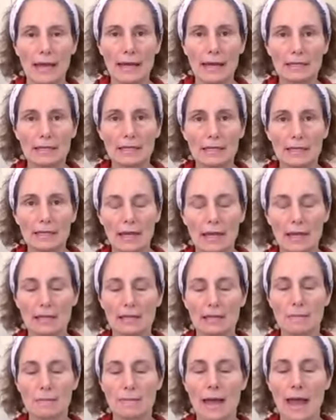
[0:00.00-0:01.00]
pit
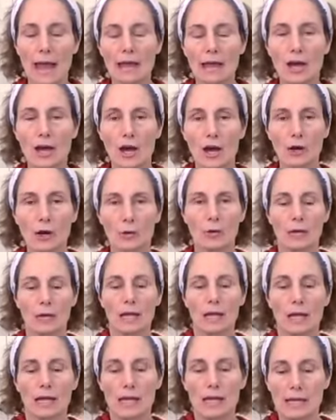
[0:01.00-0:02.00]
in the mango
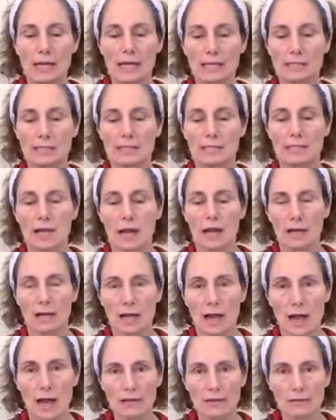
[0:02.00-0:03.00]
is
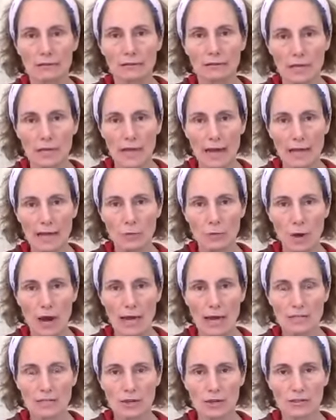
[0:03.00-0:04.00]
kind of
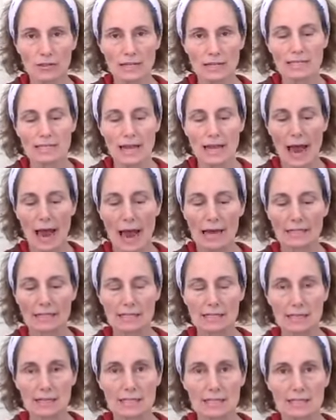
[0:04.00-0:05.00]
lengthwise on this
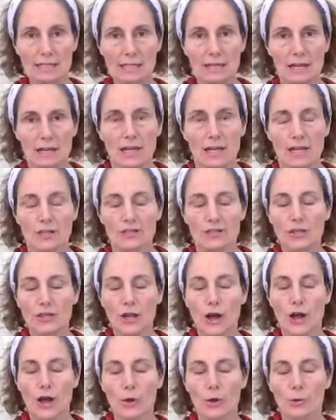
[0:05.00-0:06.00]
axis.
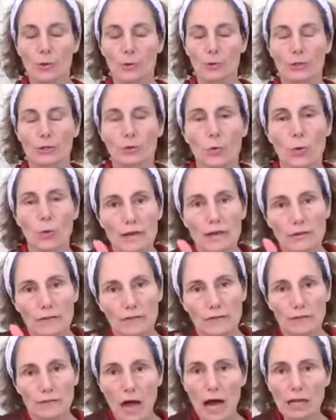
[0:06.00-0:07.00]
So you want to
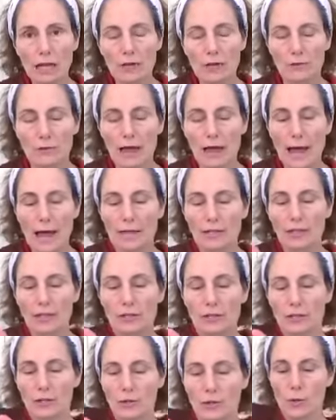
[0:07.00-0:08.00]
follow that.
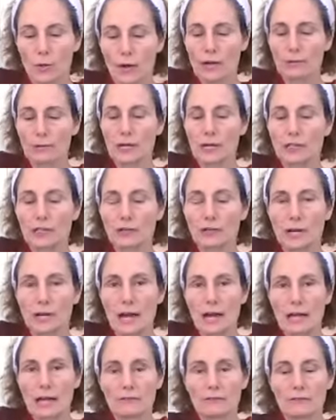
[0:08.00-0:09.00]
You want to run your
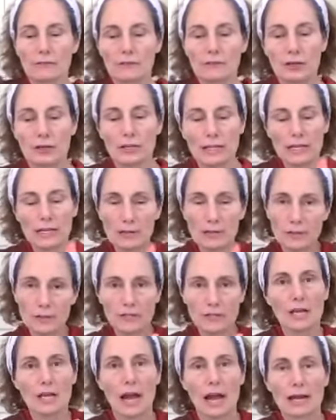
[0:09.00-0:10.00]
knife on
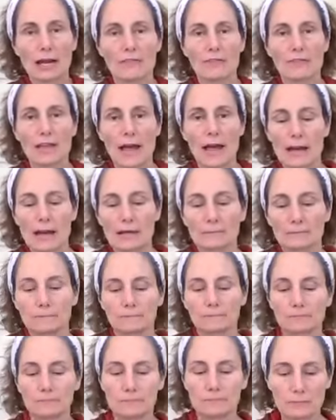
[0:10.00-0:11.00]
either side of that